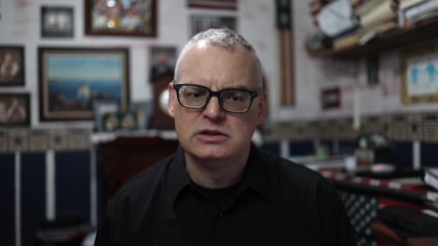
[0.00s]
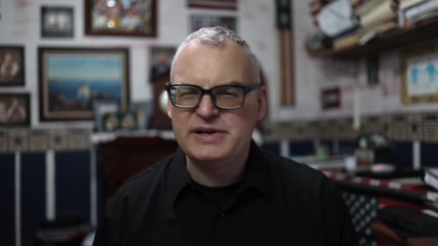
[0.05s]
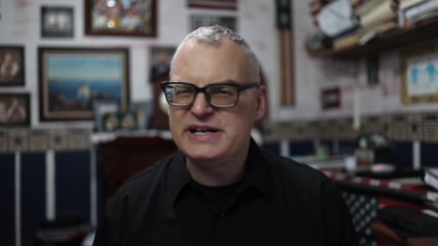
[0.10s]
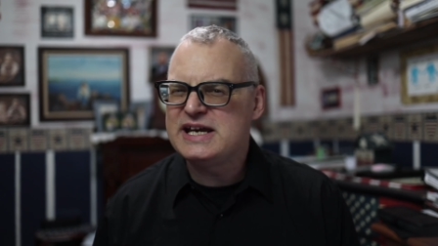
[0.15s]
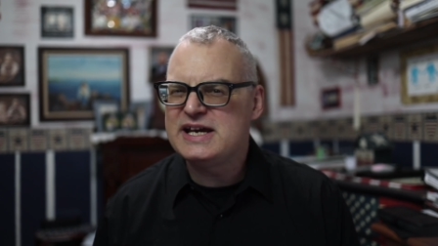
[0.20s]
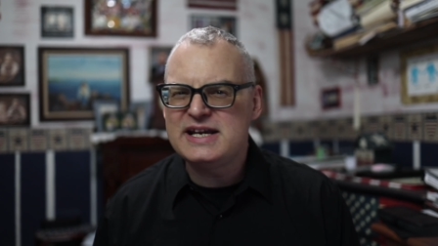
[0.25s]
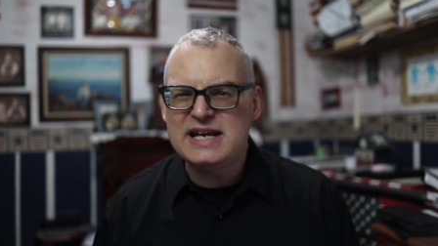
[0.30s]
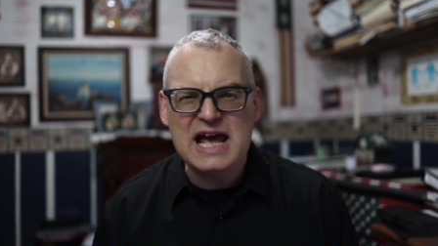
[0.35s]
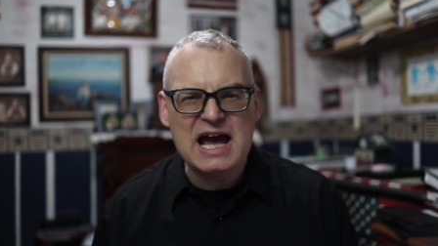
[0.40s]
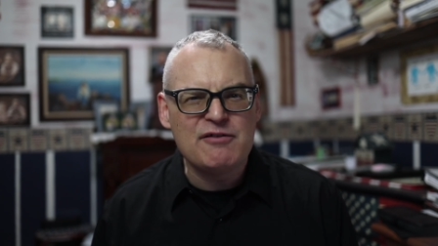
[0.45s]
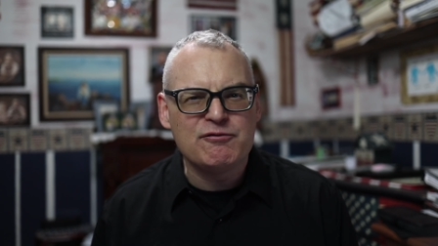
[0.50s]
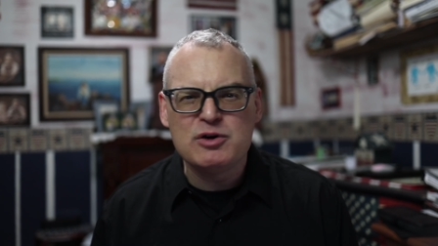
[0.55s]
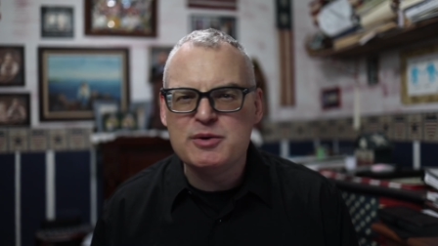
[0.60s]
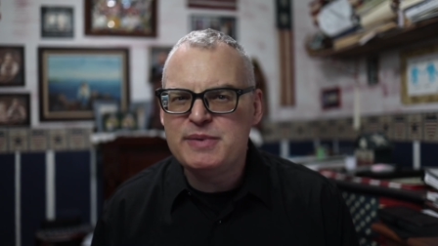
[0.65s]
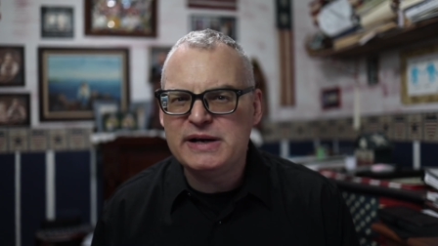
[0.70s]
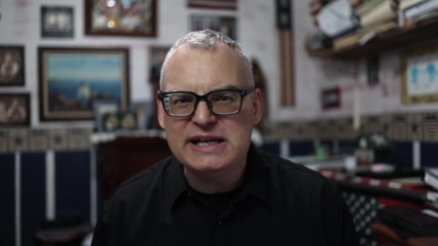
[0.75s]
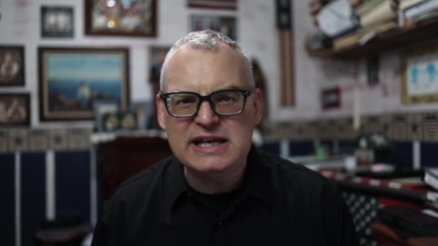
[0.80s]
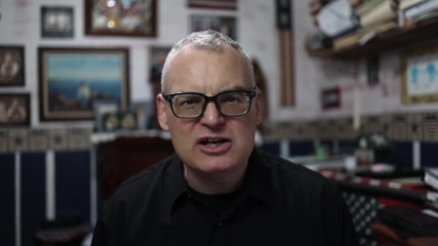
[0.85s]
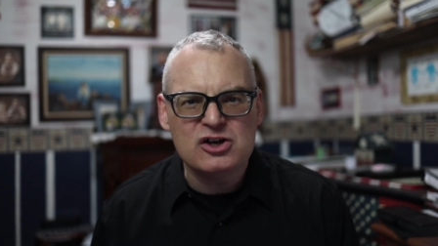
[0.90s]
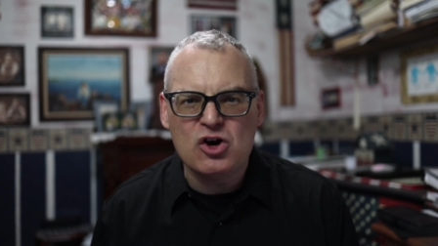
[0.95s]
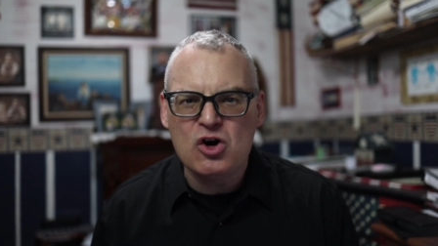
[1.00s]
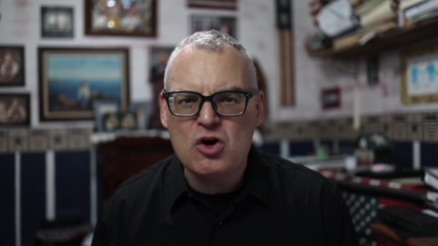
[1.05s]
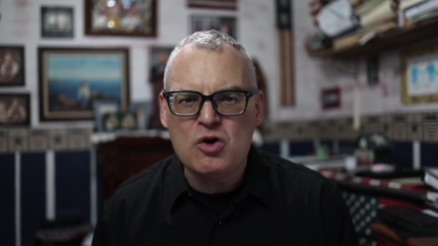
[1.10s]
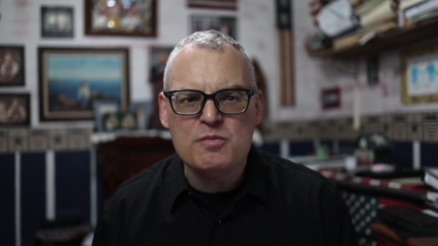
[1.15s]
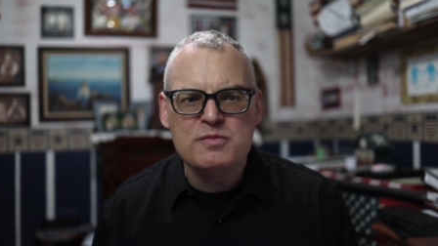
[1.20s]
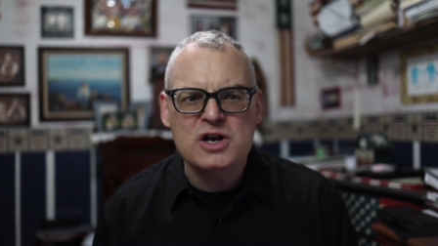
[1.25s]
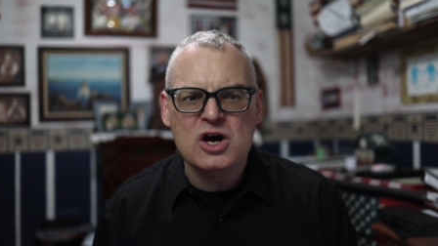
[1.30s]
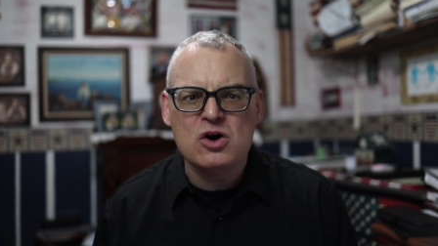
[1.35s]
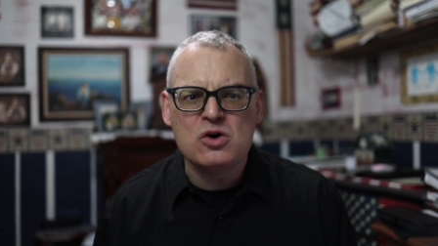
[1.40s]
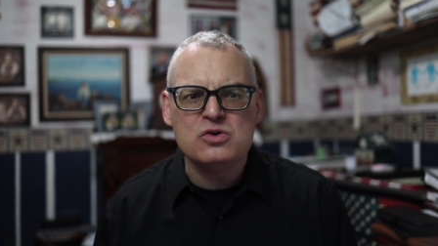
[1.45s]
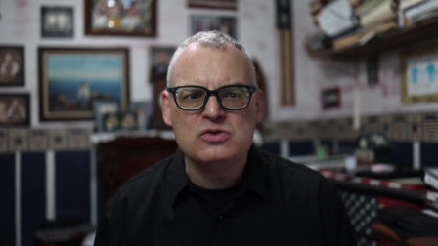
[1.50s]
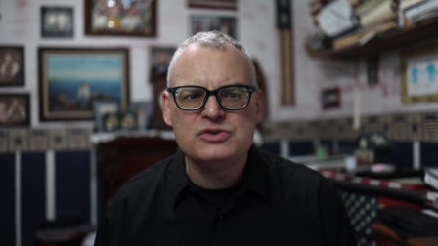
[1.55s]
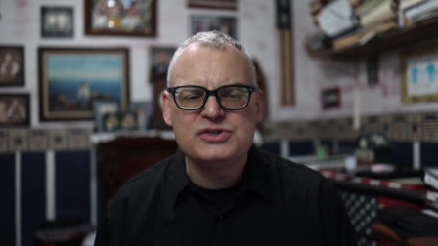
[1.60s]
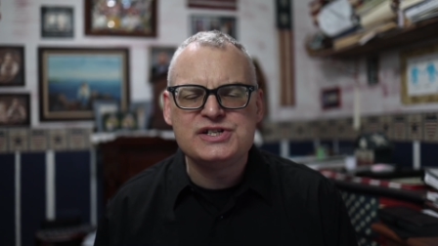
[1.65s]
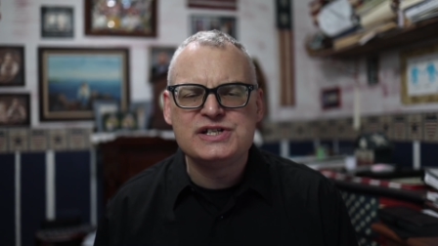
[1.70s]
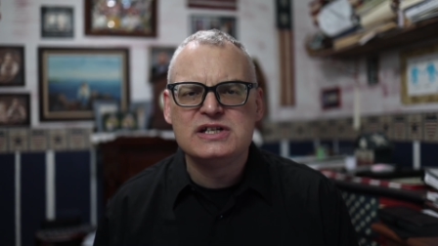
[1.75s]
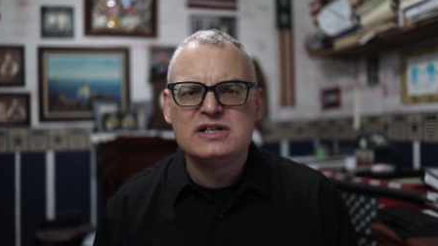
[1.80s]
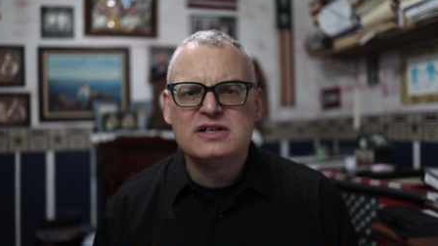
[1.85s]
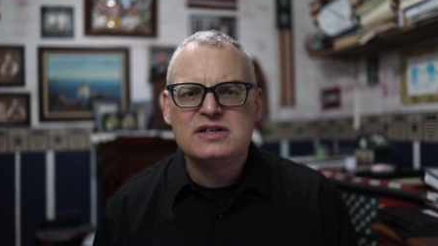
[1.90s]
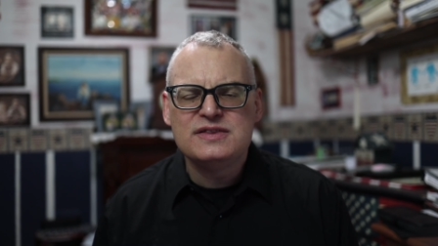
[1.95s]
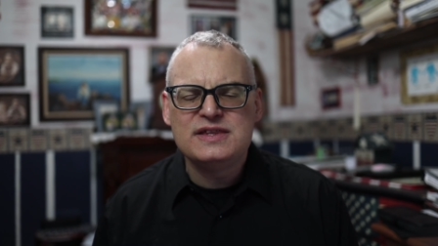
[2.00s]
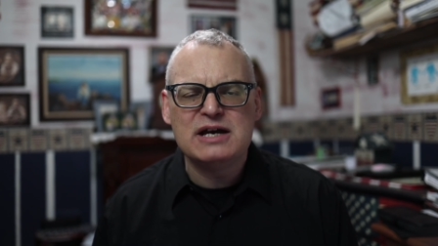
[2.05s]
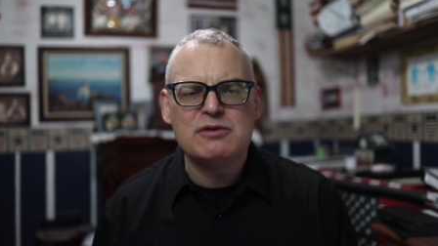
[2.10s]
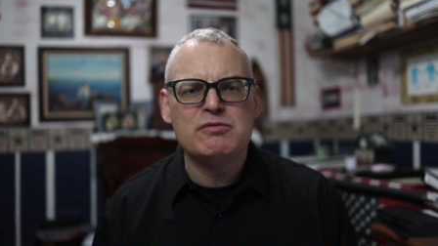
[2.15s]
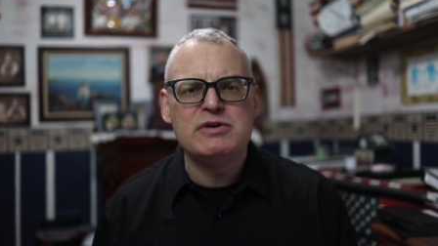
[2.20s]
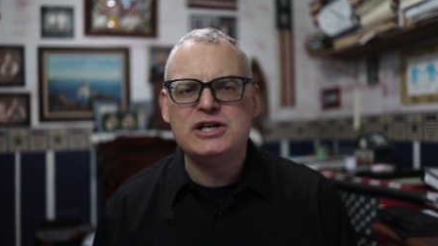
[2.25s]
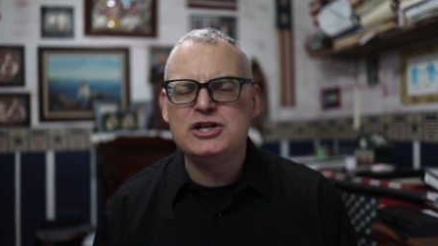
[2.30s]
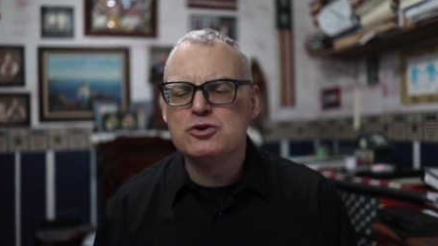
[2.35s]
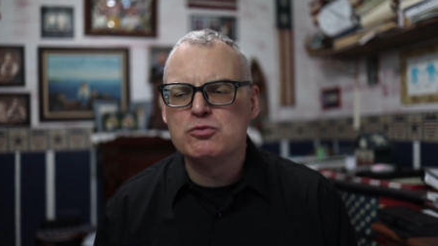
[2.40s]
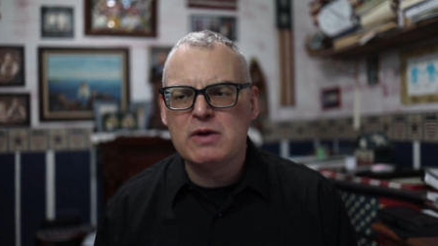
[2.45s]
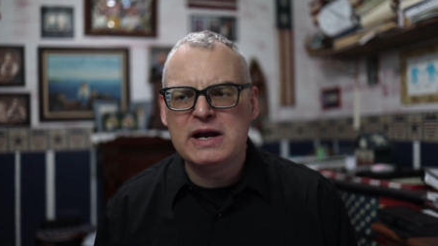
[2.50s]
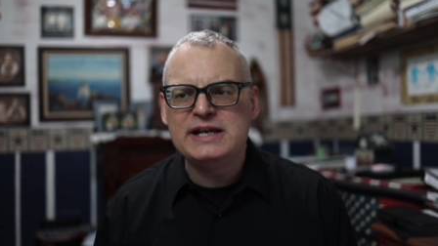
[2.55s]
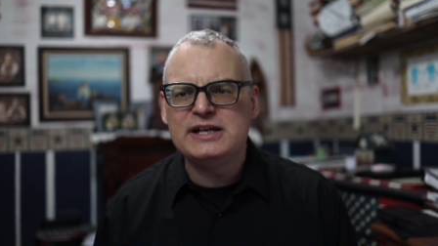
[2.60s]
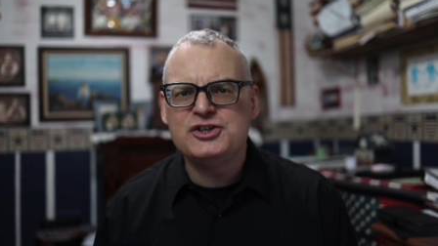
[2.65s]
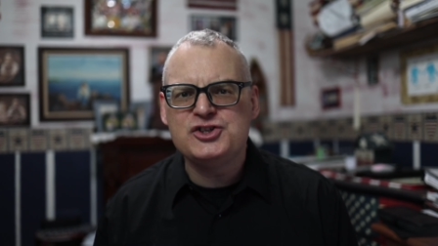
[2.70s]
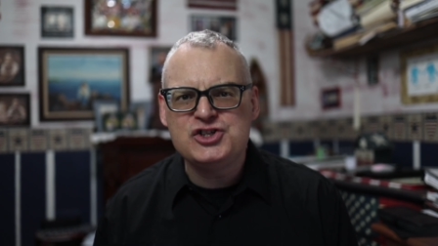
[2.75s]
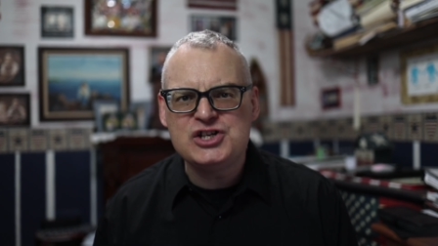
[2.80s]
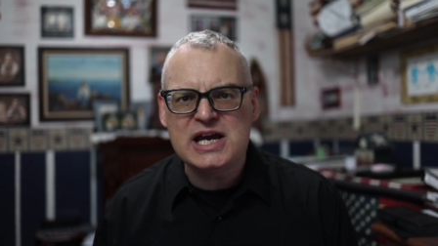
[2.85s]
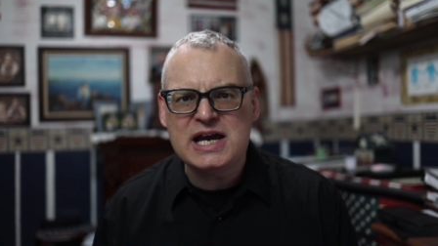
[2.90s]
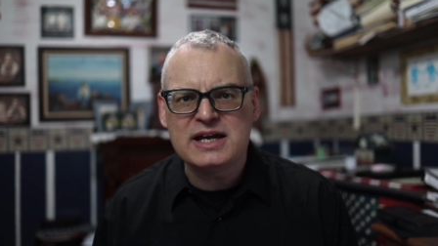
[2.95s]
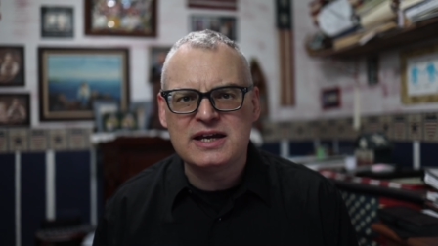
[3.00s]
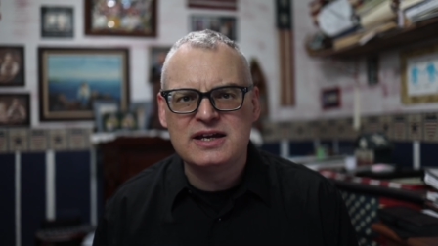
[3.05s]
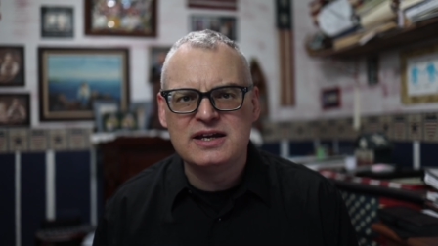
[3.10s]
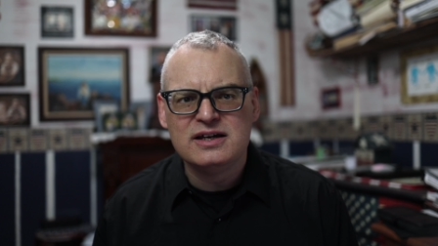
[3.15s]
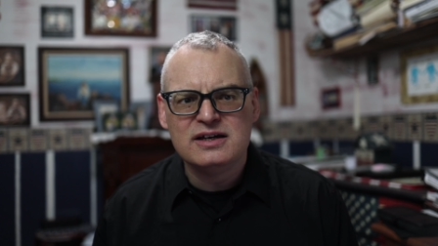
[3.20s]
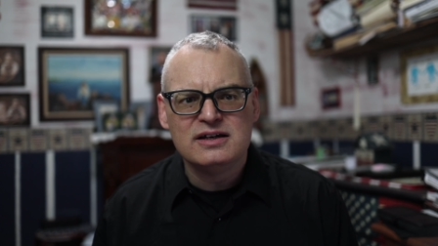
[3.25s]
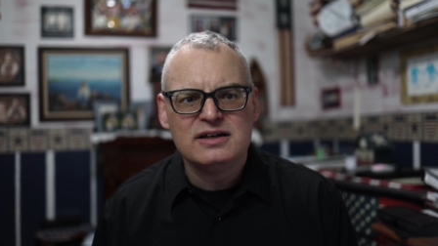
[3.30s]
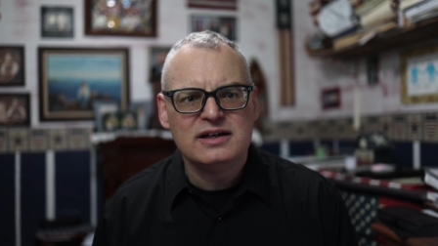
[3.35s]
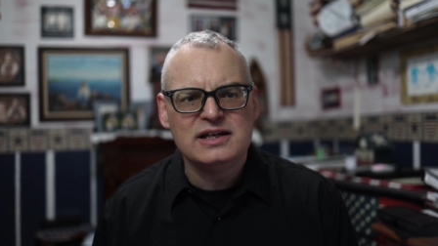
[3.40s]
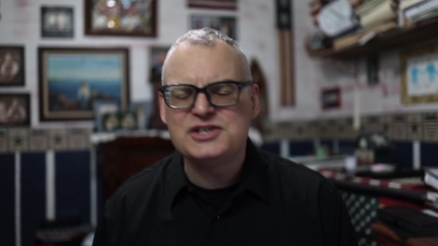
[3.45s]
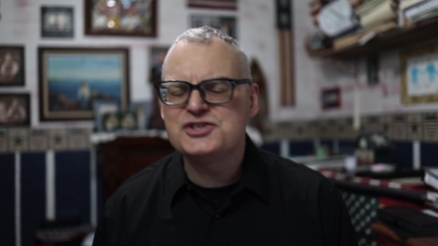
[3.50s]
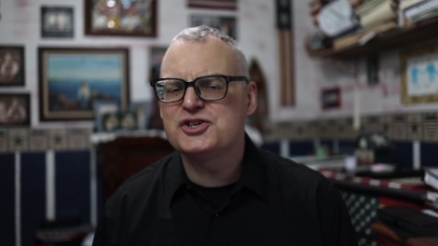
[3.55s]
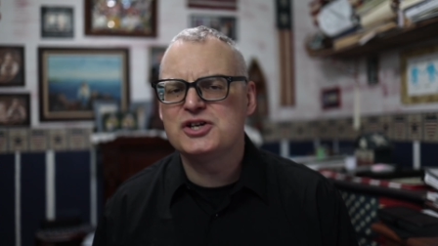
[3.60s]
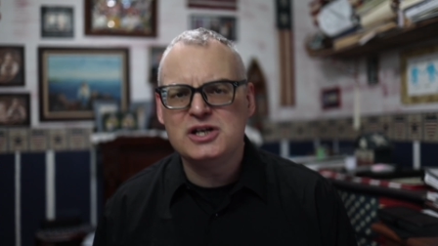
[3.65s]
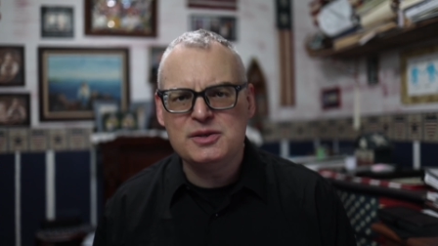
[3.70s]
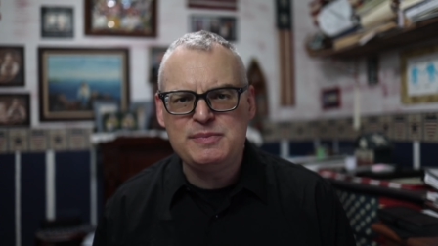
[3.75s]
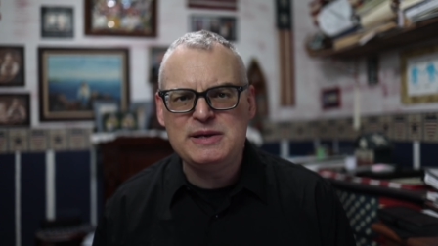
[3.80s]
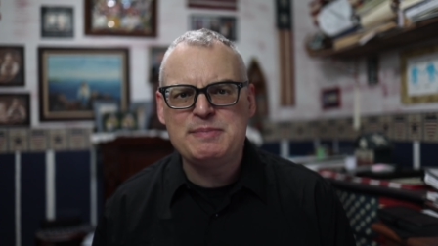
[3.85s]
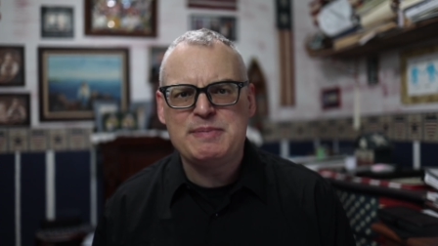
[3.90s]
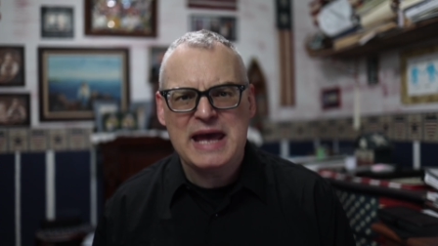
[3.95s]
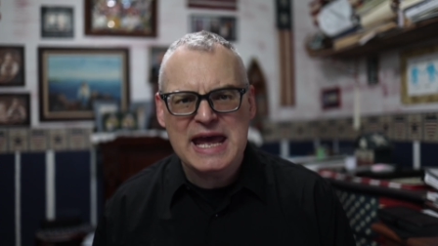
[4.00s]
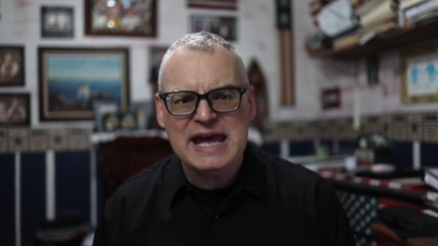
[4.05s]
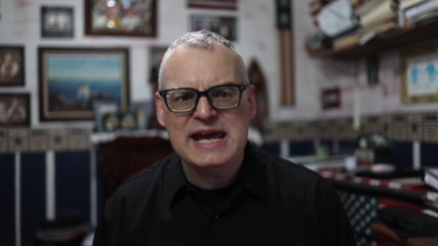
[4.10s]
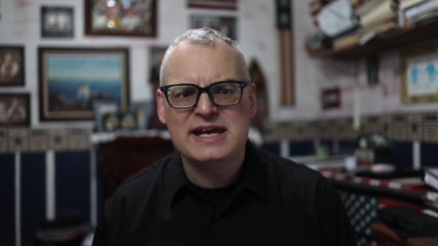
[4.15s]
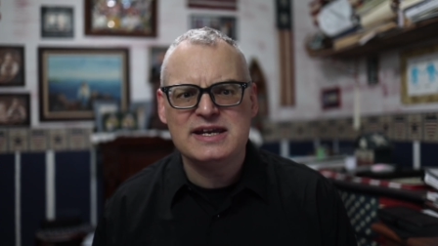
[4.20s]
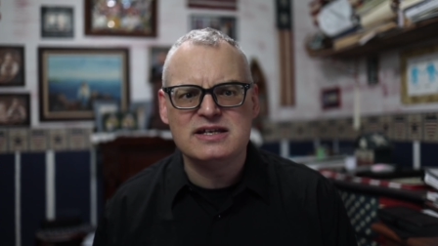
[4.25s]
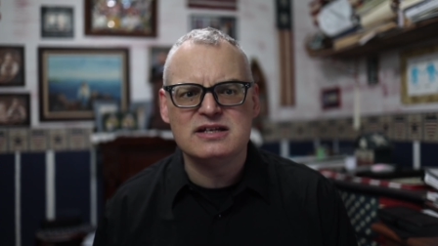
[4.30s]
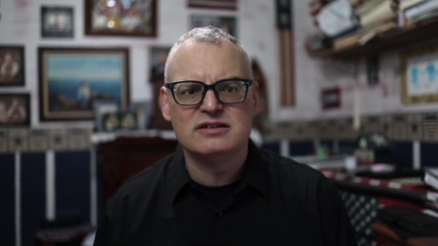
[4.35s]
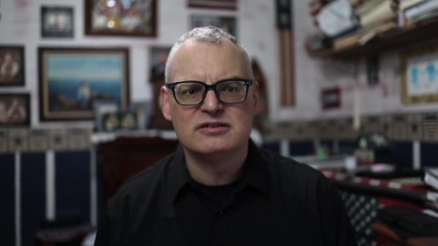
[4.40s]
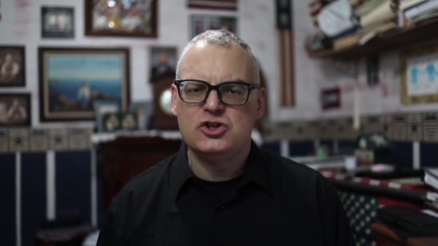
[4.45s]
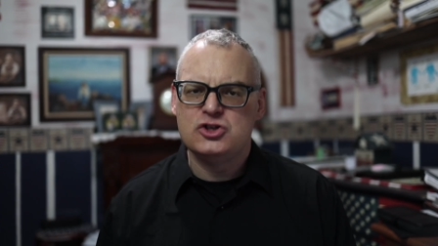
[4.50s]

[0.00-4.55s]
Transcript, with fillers: but yet everybody at home knows that when you write a check, it's going to be paid.